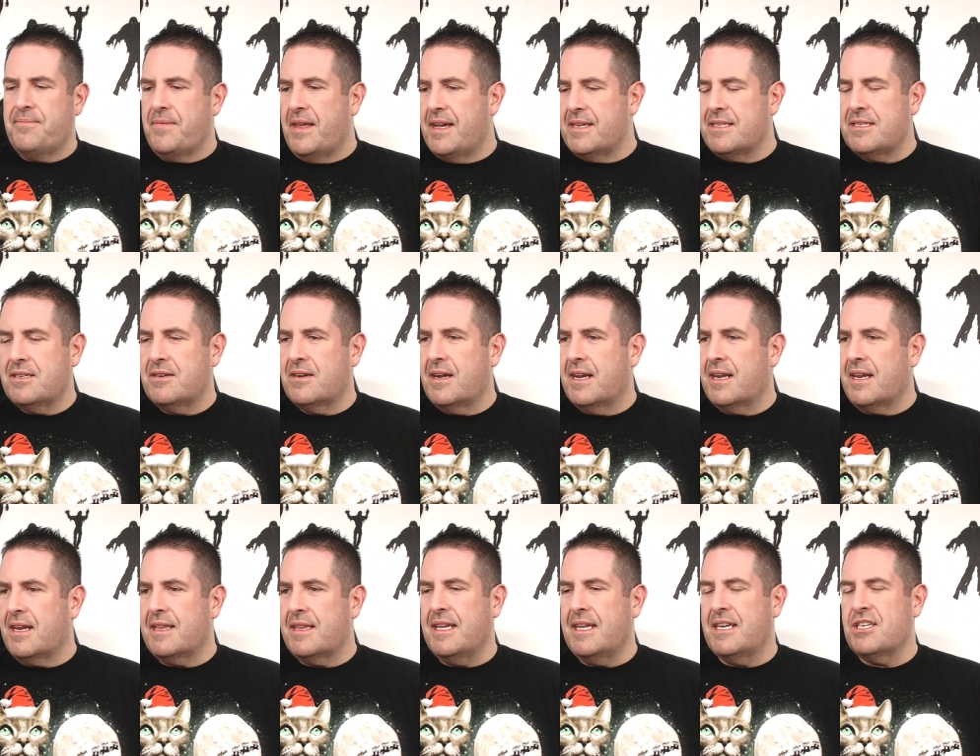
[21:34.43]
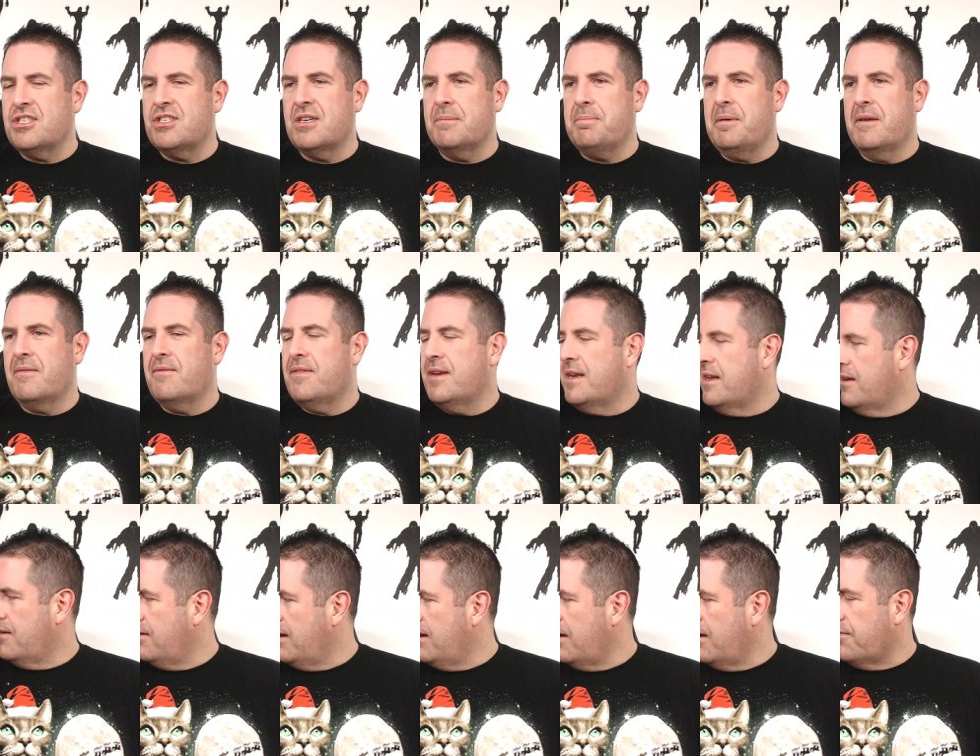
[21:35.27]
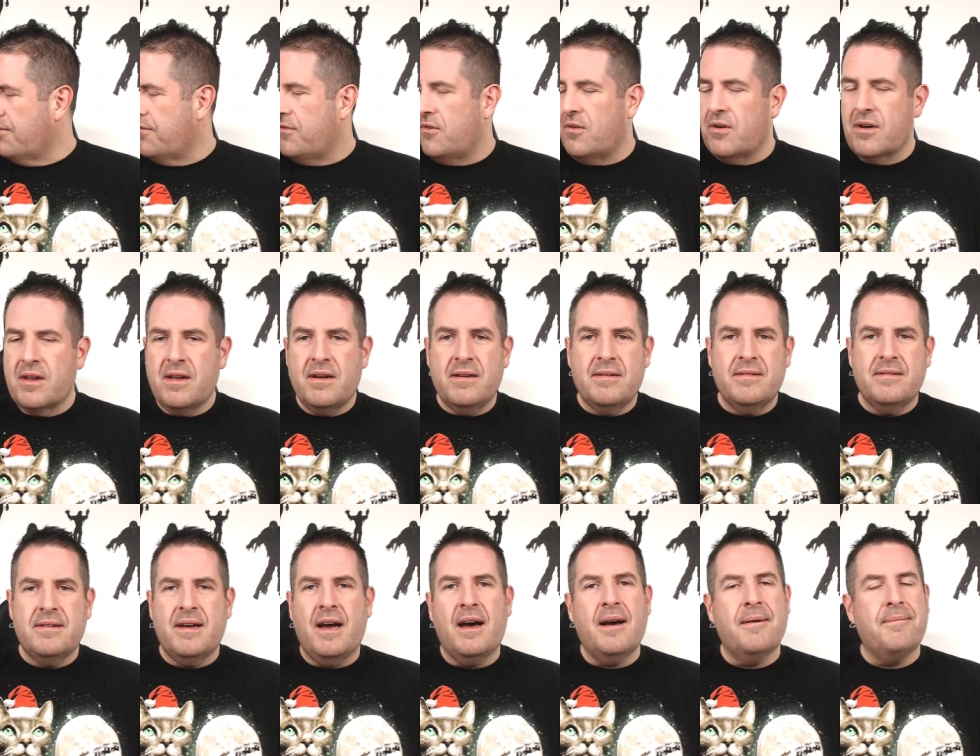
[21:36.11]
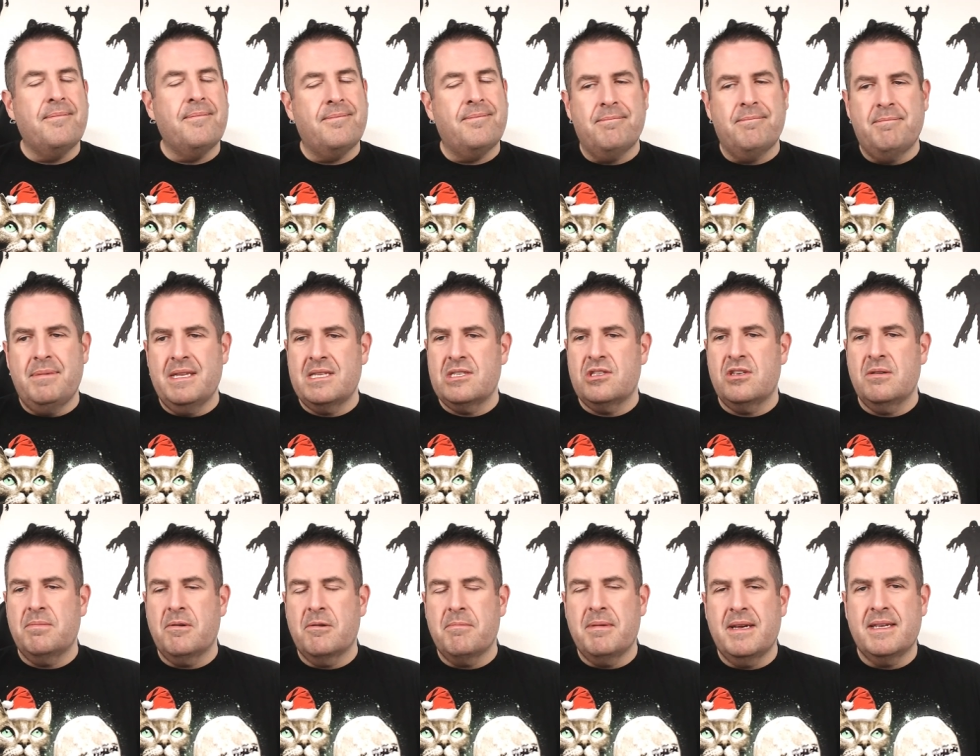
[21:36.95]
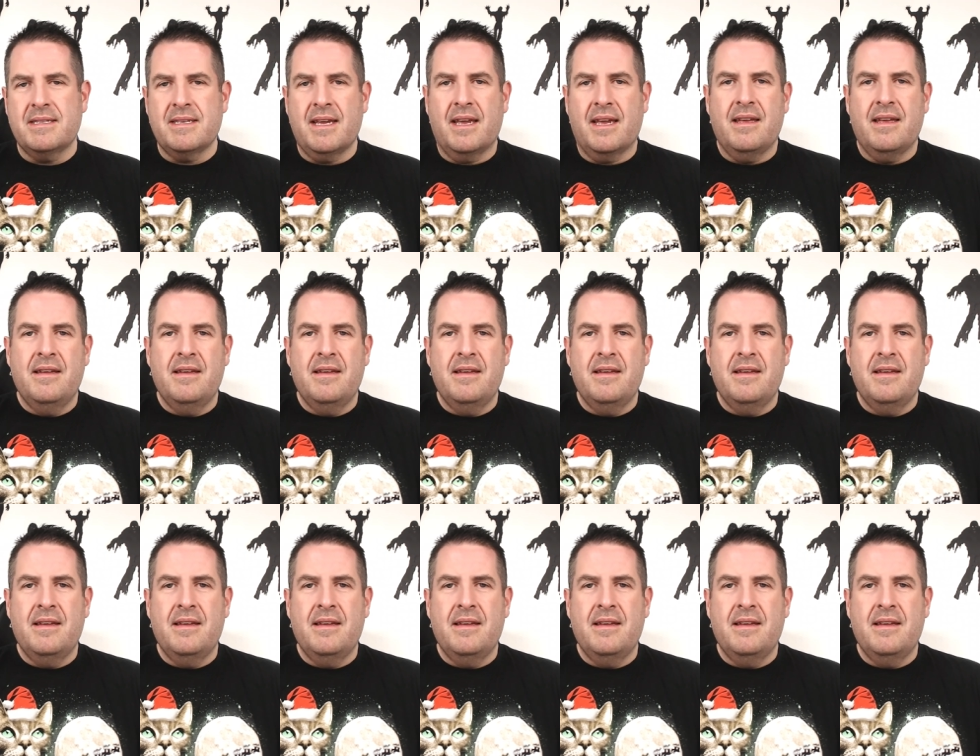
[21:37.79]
I still got to get that shipping video out for you. Uh, been super busy.